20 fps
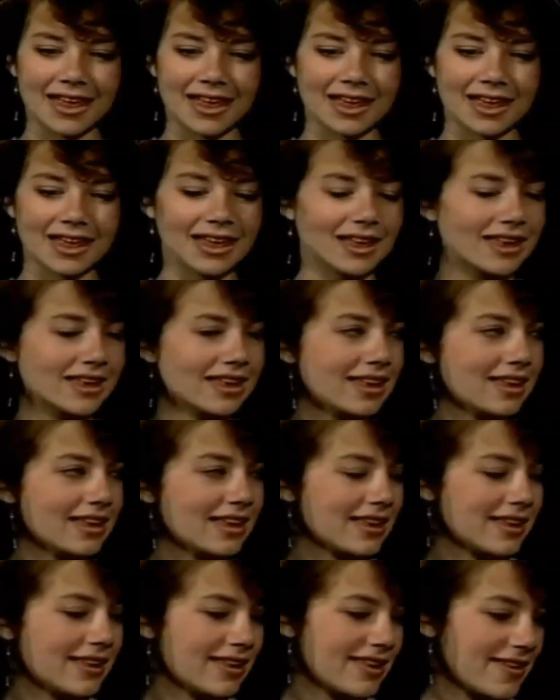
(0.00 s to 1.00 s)
Um,
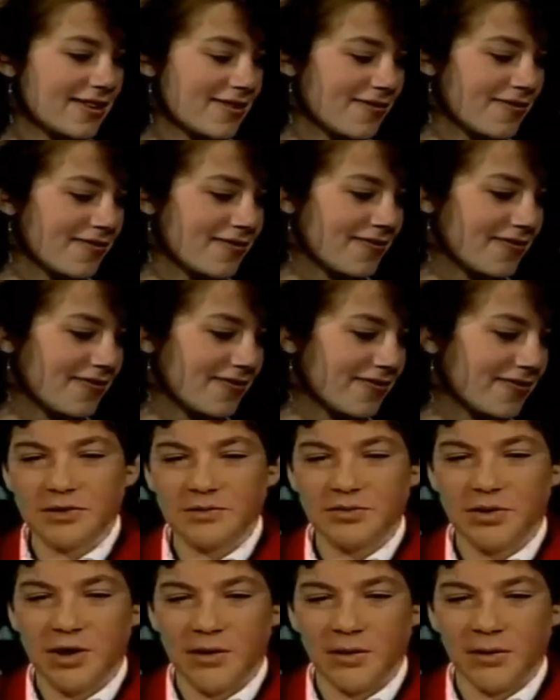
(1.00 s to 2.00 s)
he's he
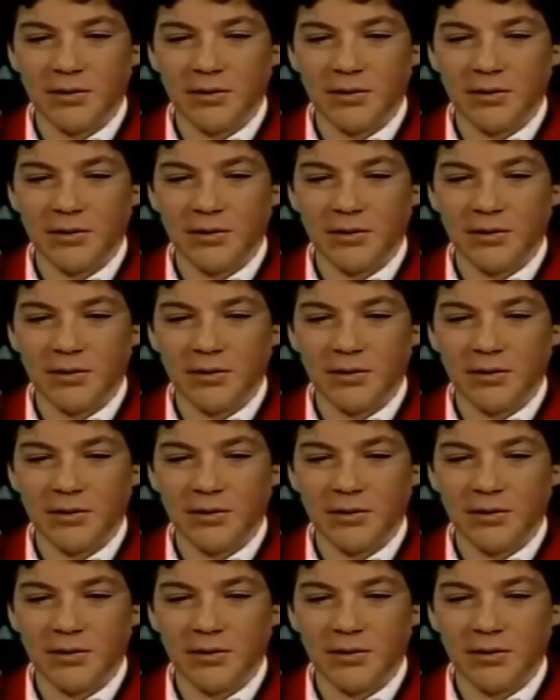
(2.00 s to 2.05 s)
was